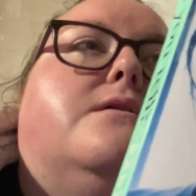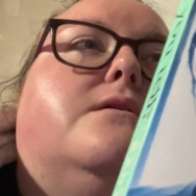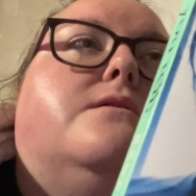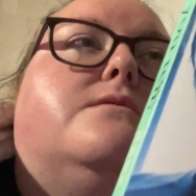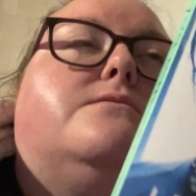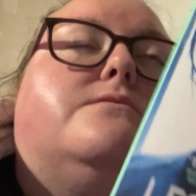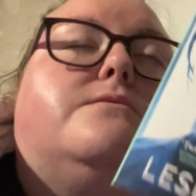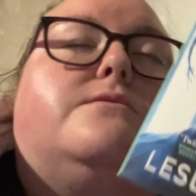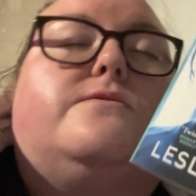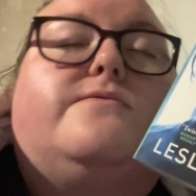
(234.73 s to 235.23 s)

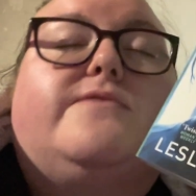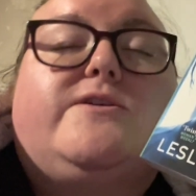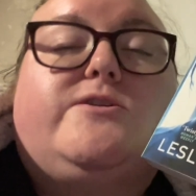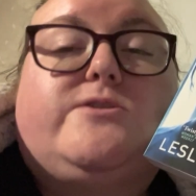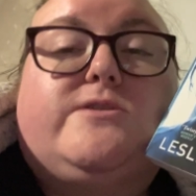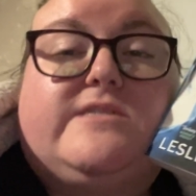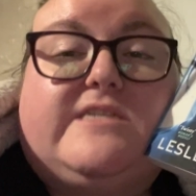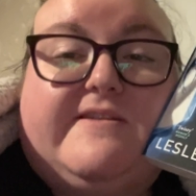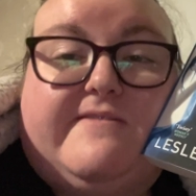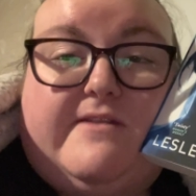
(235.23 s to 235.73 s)
So there's
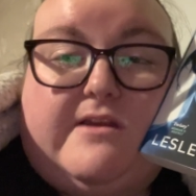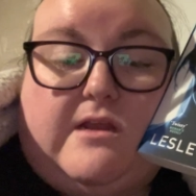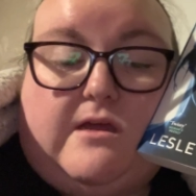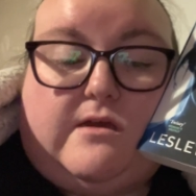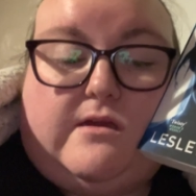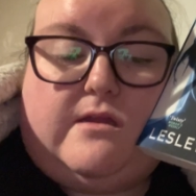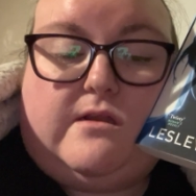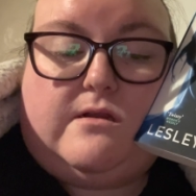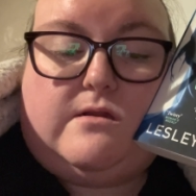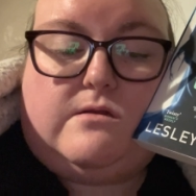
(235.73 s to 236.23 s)

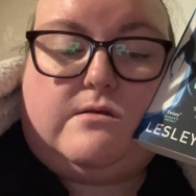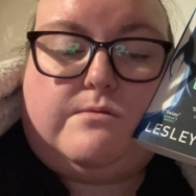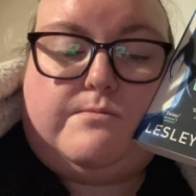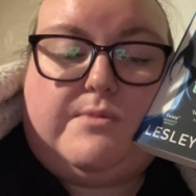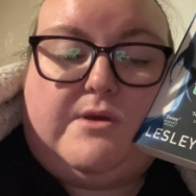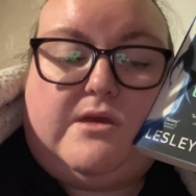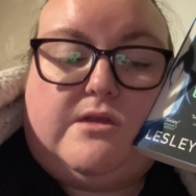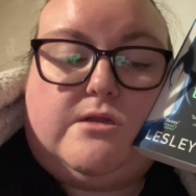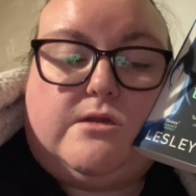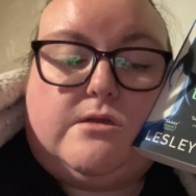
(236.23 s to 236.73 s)
379
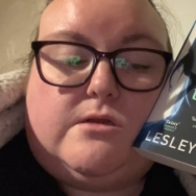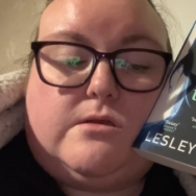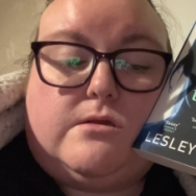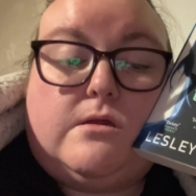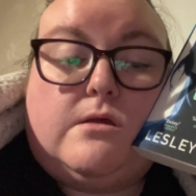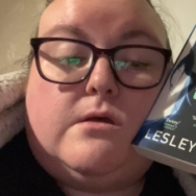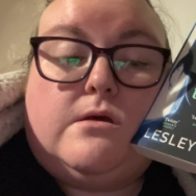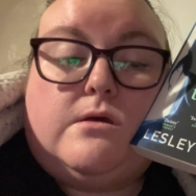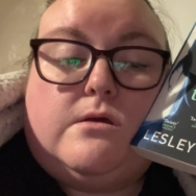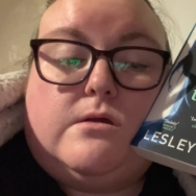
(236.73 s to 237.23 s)
pages,
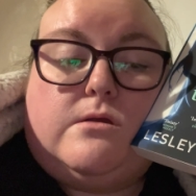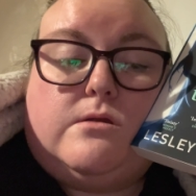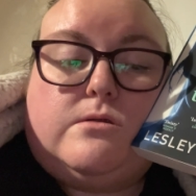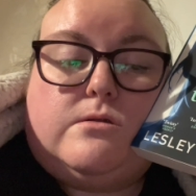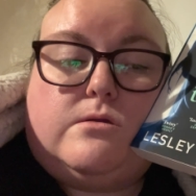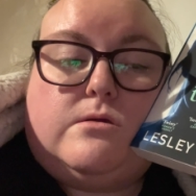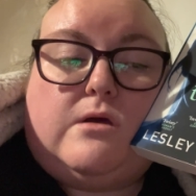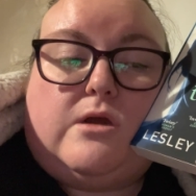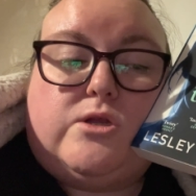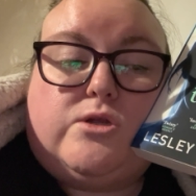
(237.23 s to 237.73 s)

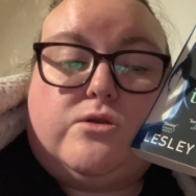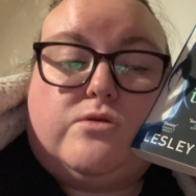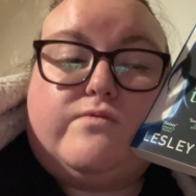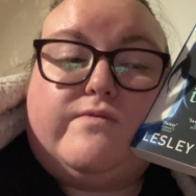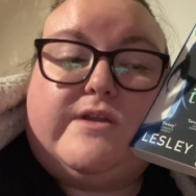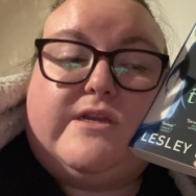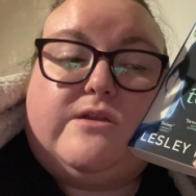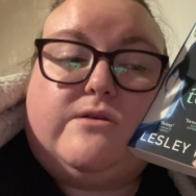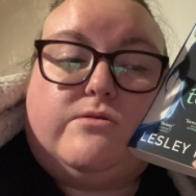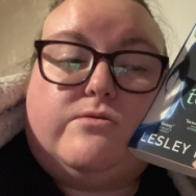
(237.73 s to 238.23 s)
so I should
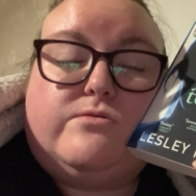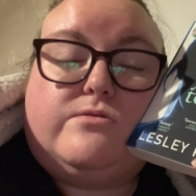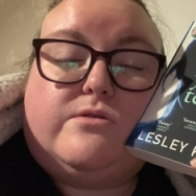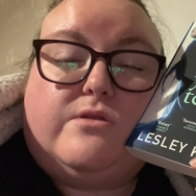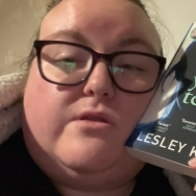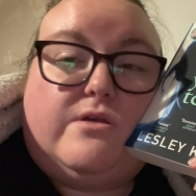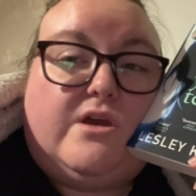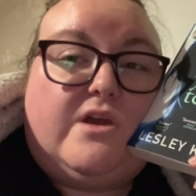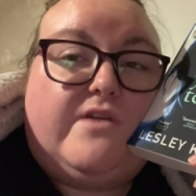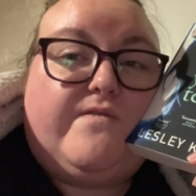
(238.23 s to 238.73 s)
read
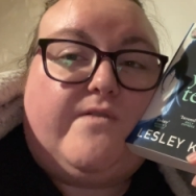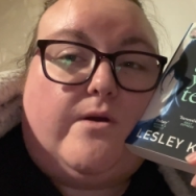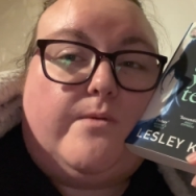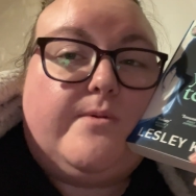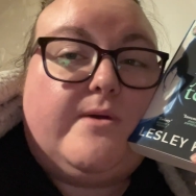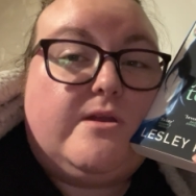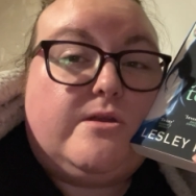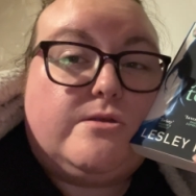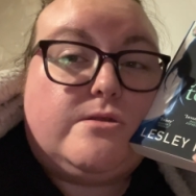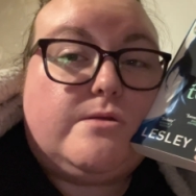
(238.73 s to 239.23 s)
134
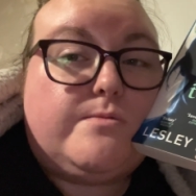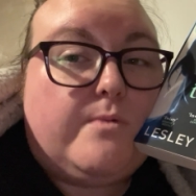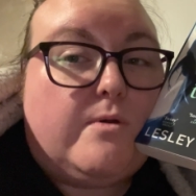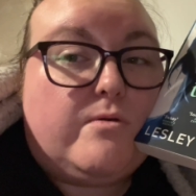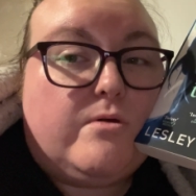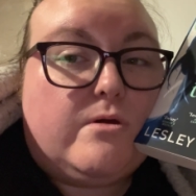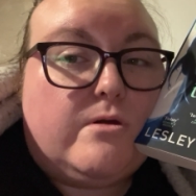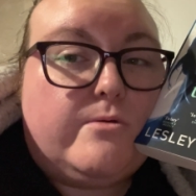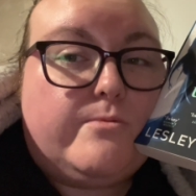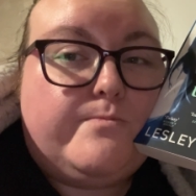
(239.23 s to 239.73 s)
pages
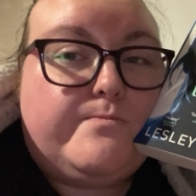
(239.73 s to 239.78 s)
tomorrow,